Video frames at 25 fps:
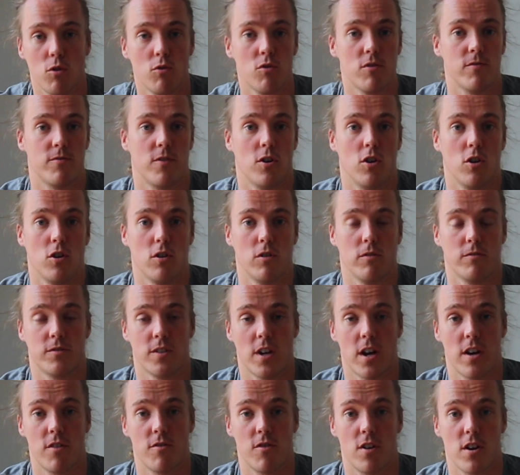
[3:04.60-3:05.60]
revolved
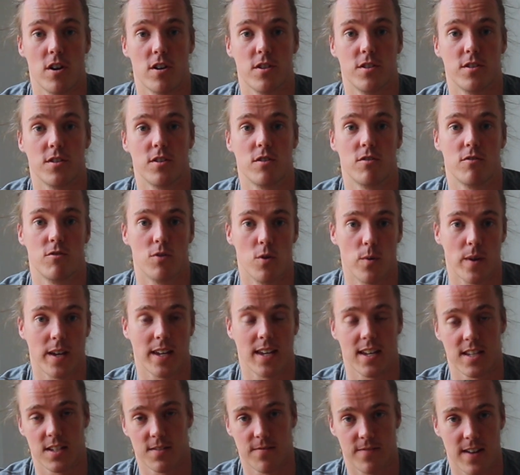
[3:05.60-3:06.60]
around rowing
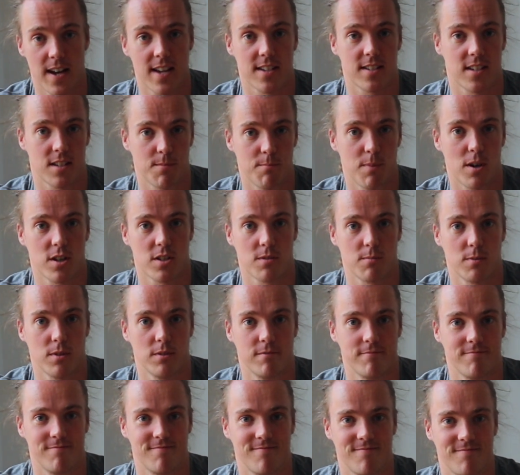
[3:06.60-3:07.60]
as fast as possible.
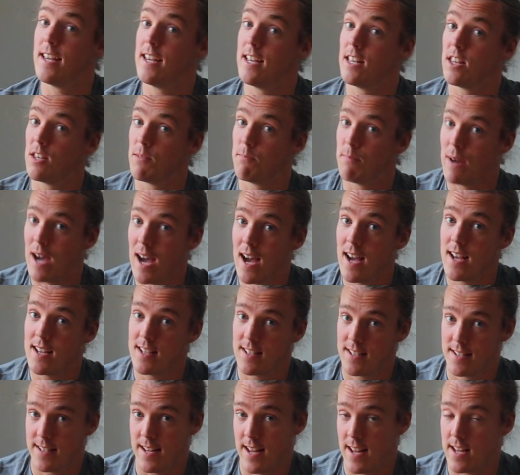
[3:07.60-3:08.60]
In the
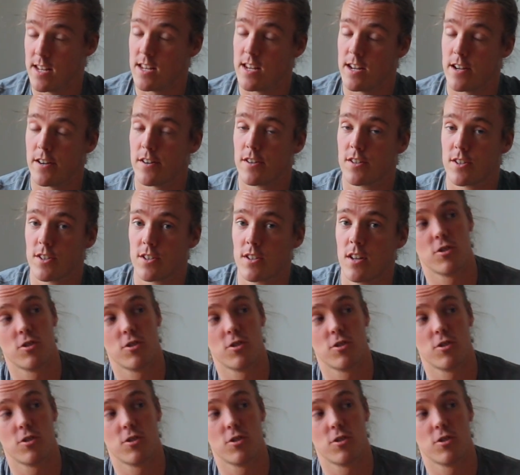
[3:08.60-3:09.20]
past 10 years,